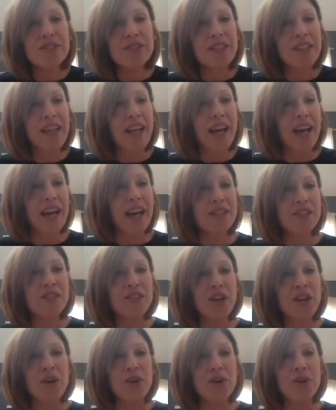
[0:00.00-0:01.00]
Yeah.
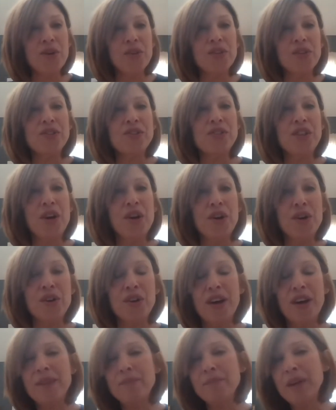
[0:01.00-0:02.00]
So
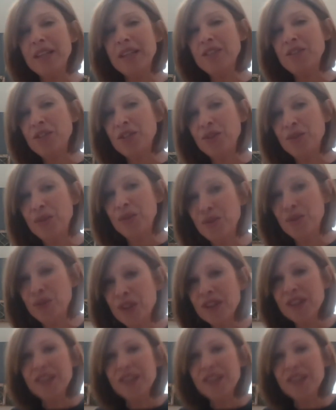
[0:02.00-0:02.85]
I might do,